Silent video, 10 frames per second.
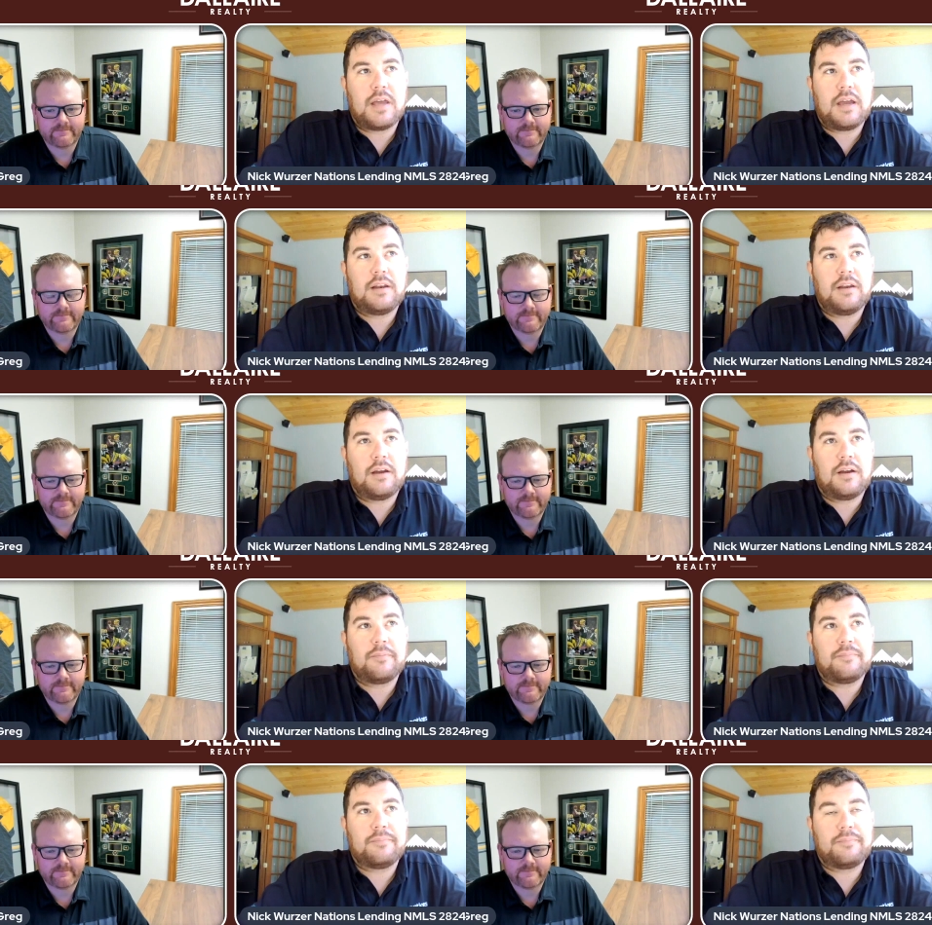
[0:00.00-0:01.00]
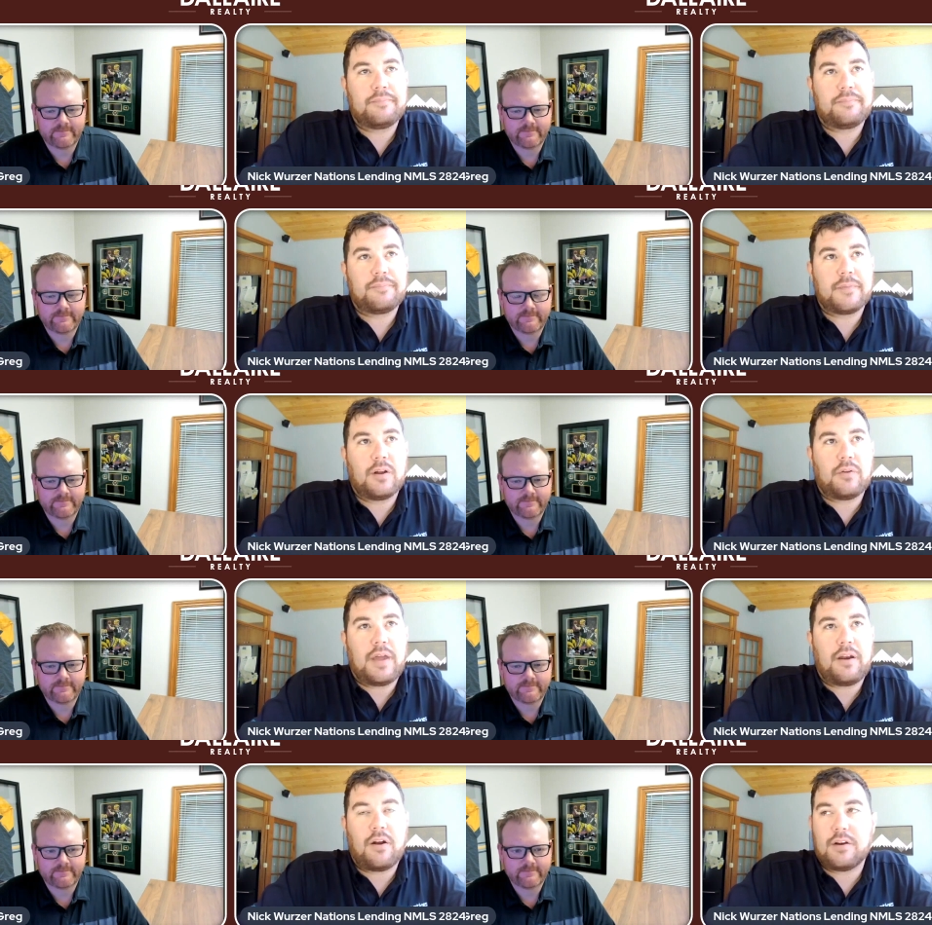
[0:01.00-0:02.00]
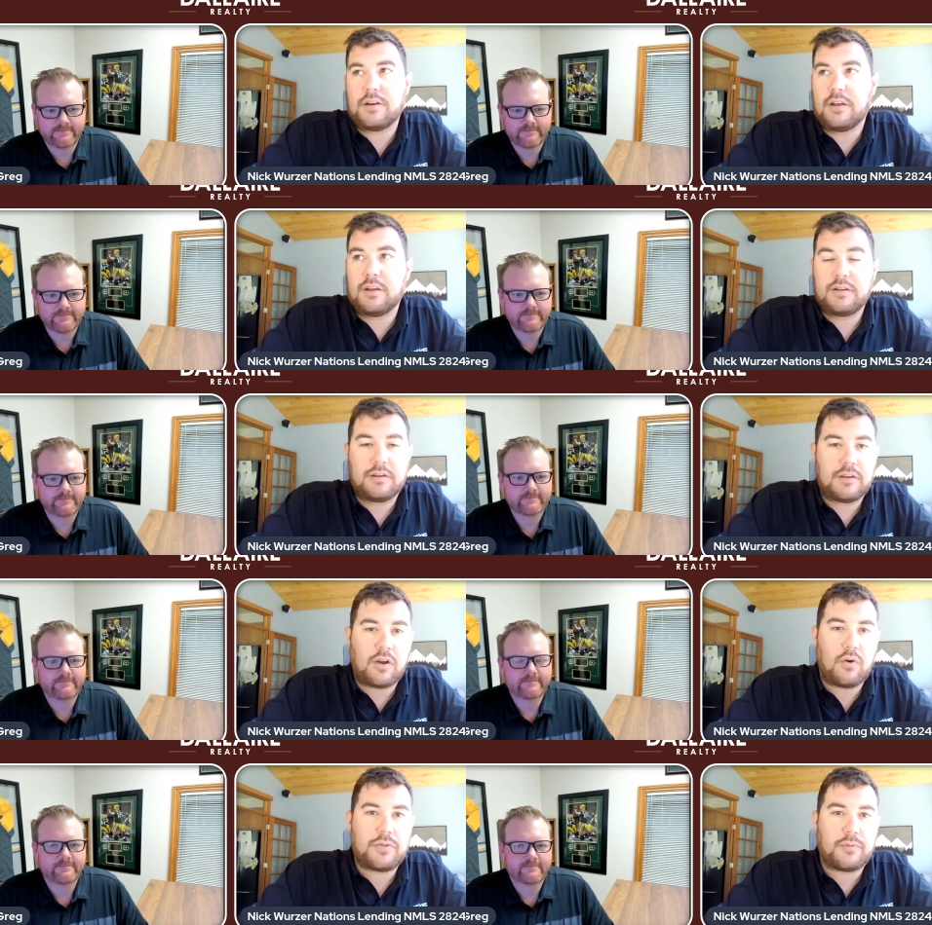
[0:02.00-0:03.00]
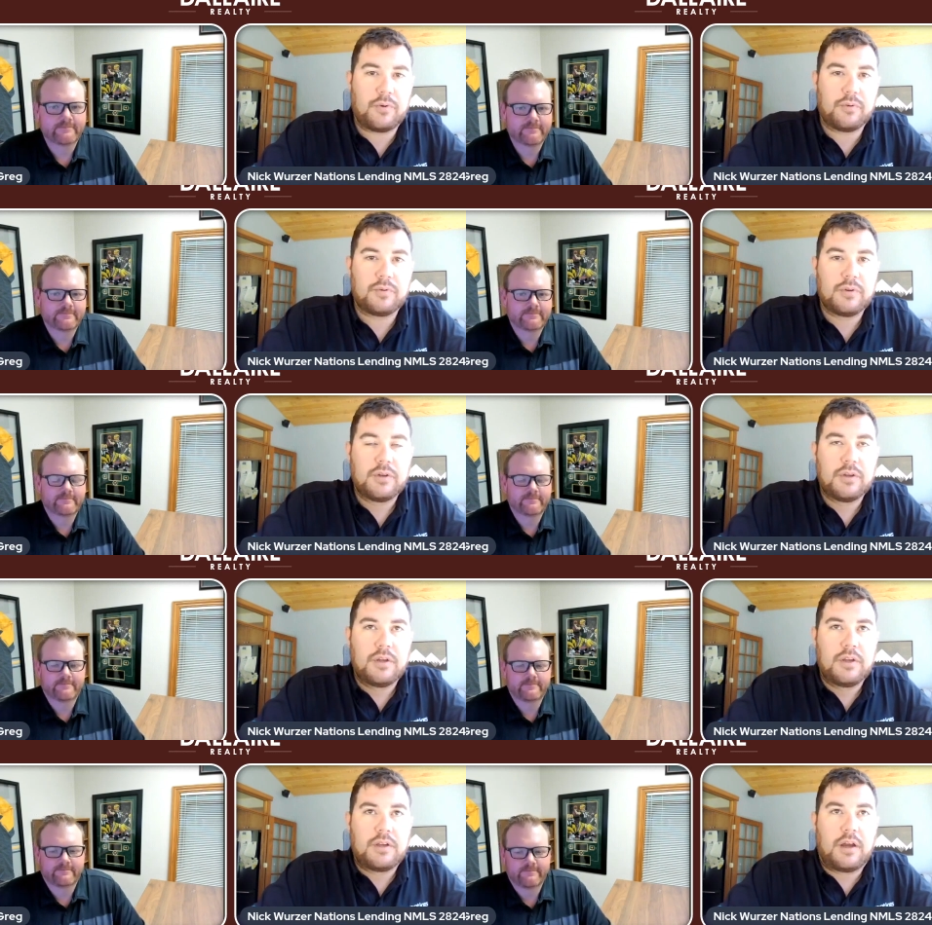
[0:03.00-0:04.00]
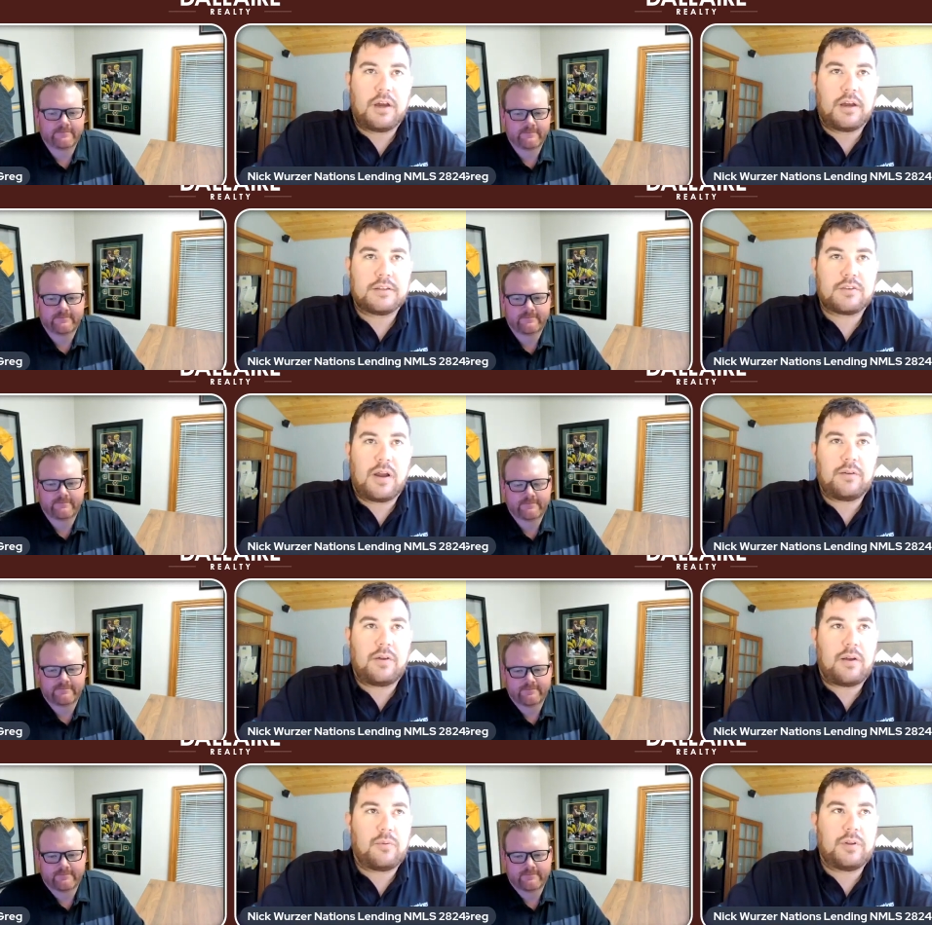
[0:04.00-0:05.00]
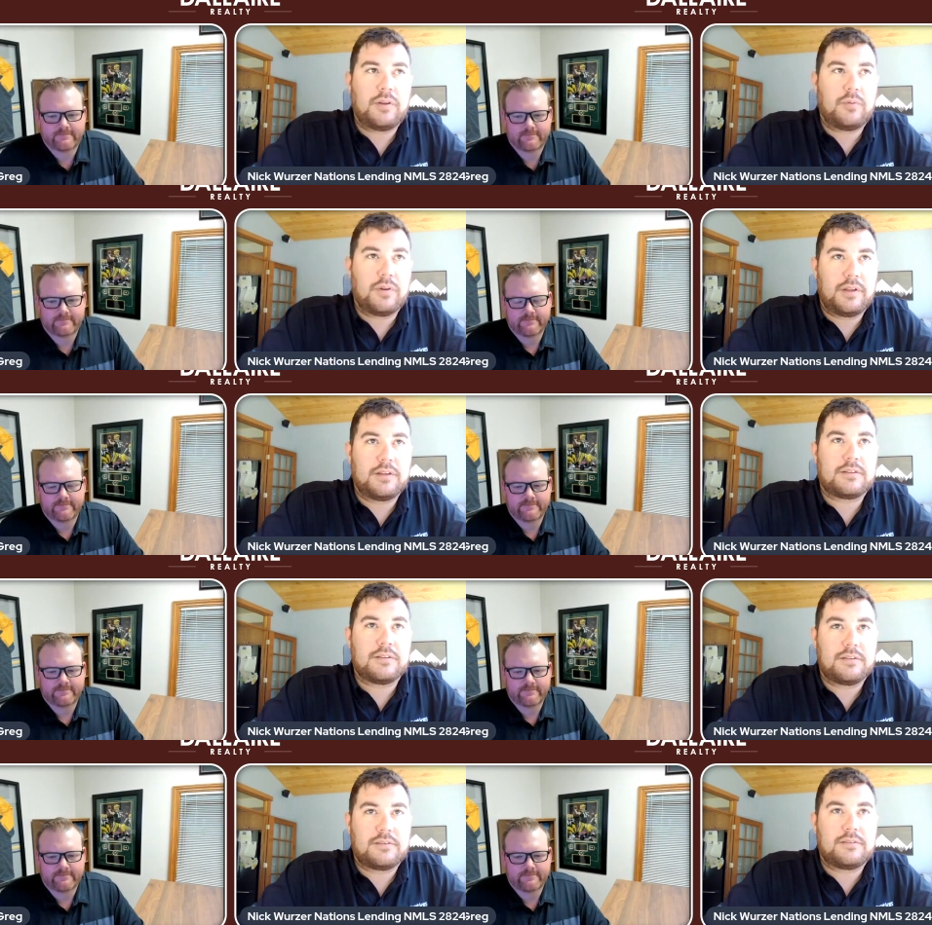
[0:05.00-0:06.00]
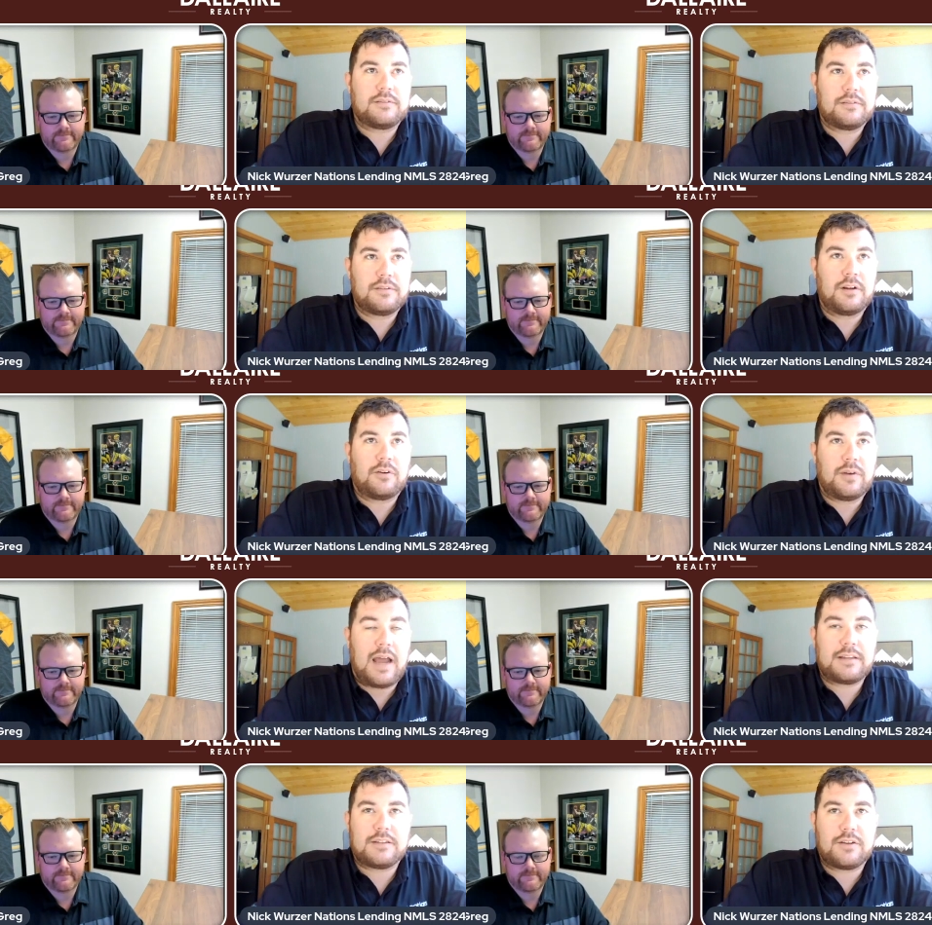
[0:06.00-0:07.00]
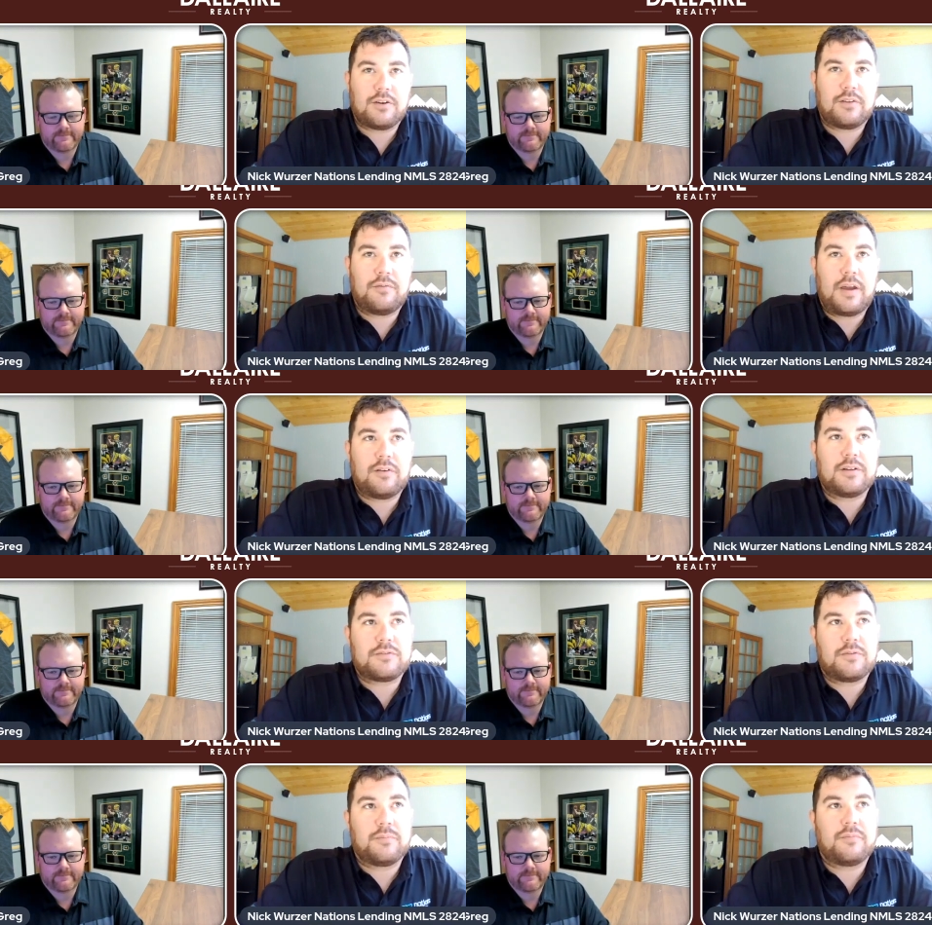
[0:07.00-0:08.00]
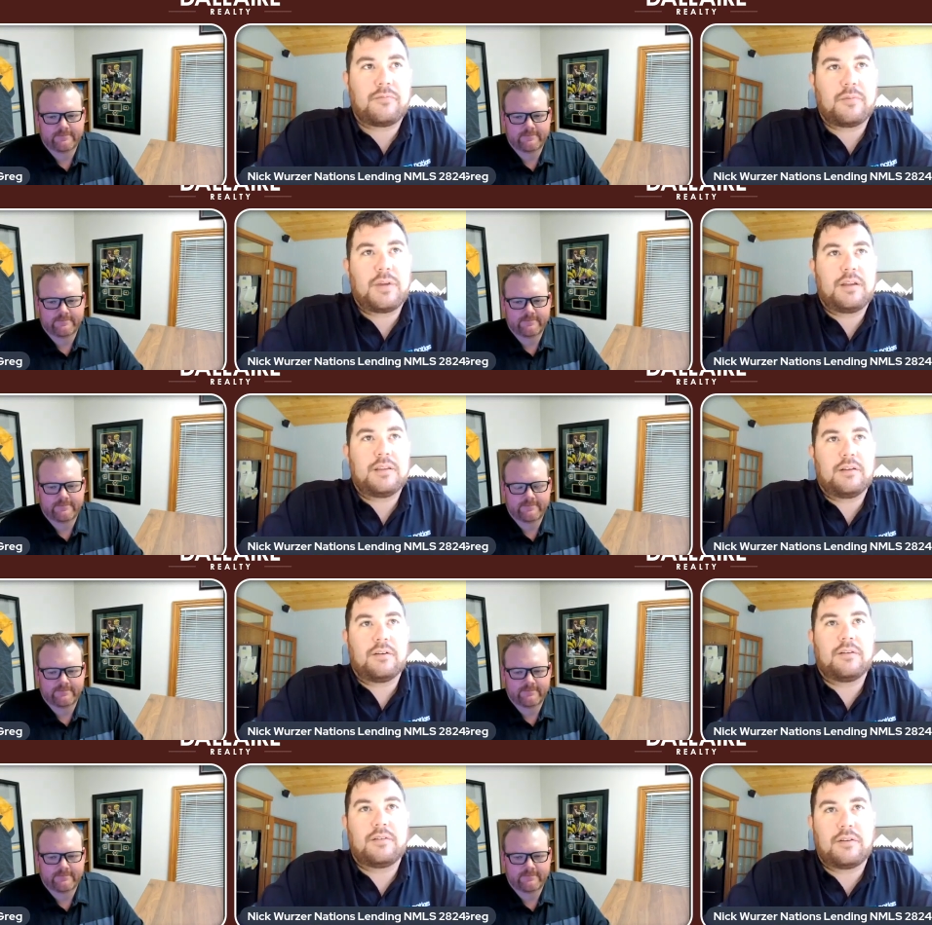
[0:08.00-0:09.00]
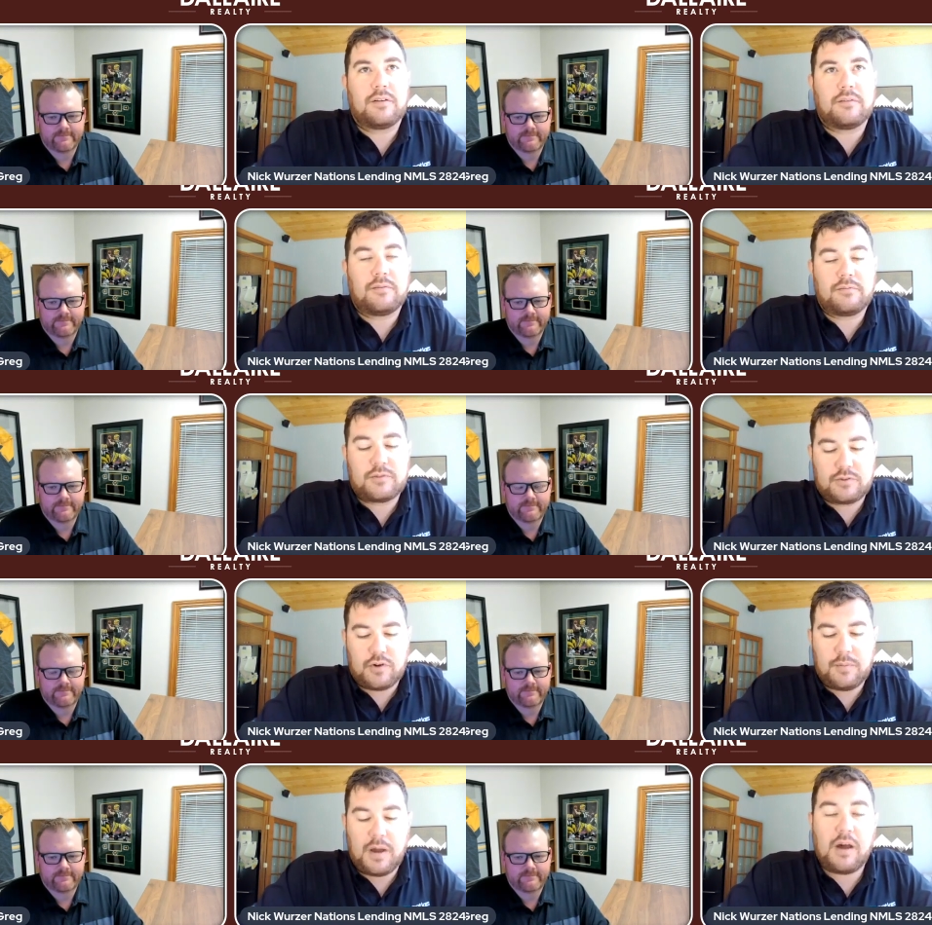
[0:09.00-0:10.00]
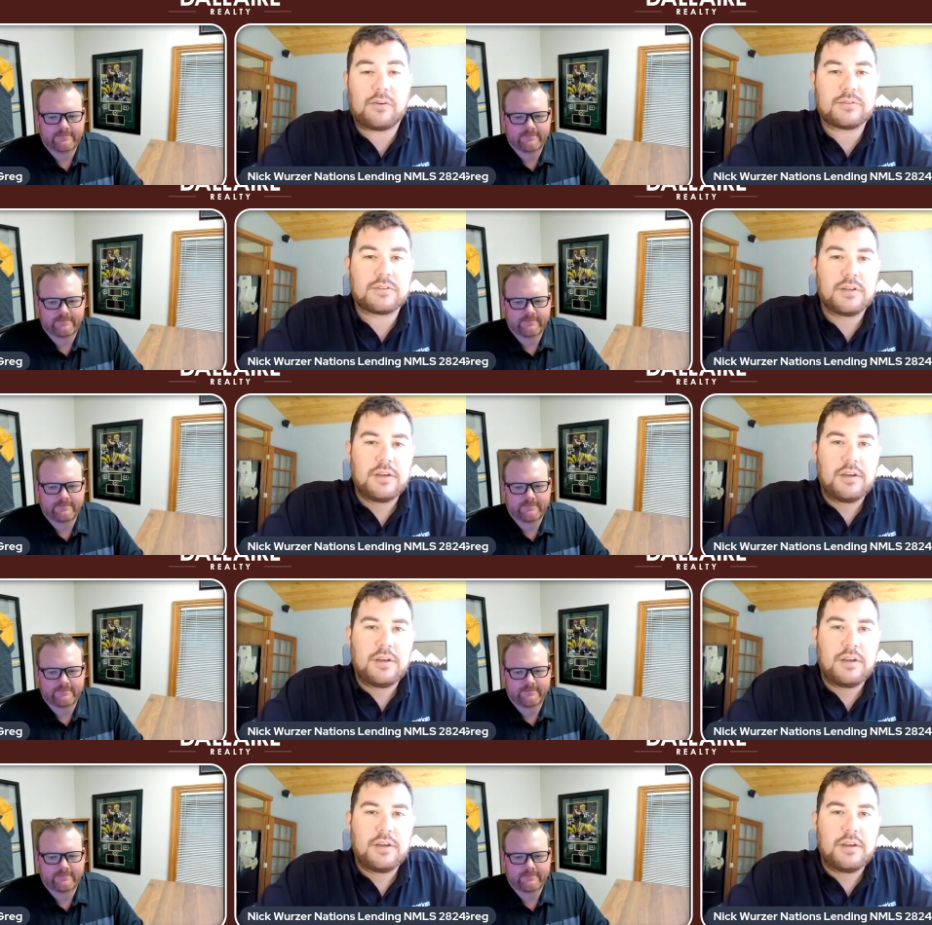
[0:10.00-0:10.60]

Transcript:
Speaker 1: that, you know, that hard to go through. So I really, really to, you know, not deter the veterans from getting their dream house.